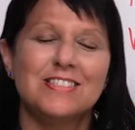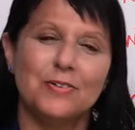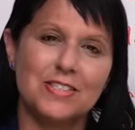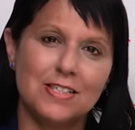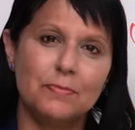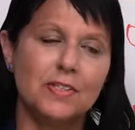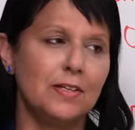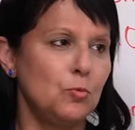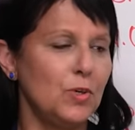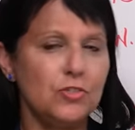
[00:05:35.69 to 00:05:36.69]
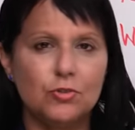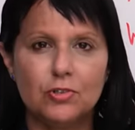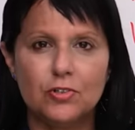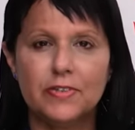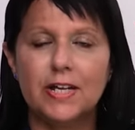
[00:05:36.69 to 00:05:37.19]
So it's something that once you
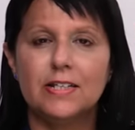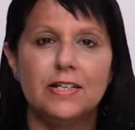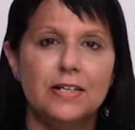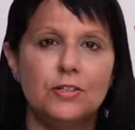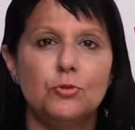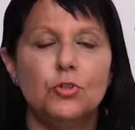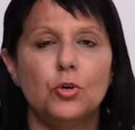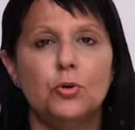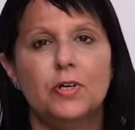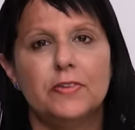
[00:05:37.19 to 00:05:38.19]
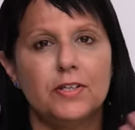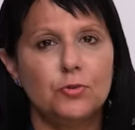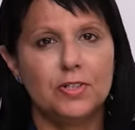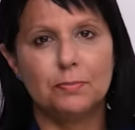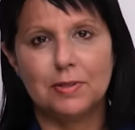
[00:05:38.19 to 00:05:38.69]
learn that, you know that you
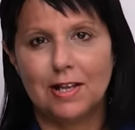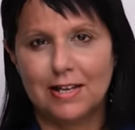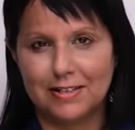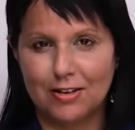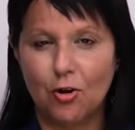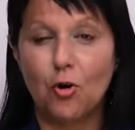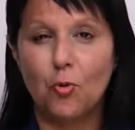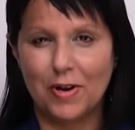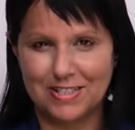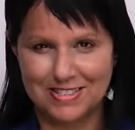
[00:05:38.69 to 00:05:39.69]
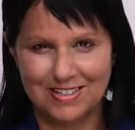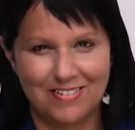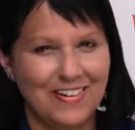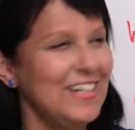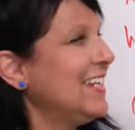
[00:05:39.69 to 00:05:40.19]
can apply it always,
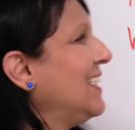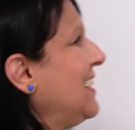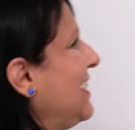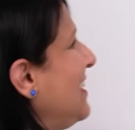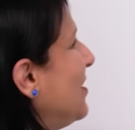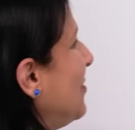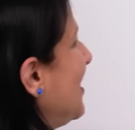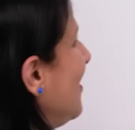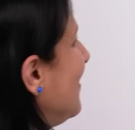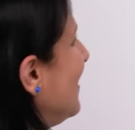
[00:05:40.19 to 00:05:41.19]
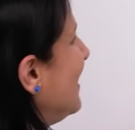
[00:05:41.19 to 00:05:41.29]
all right? Here we go.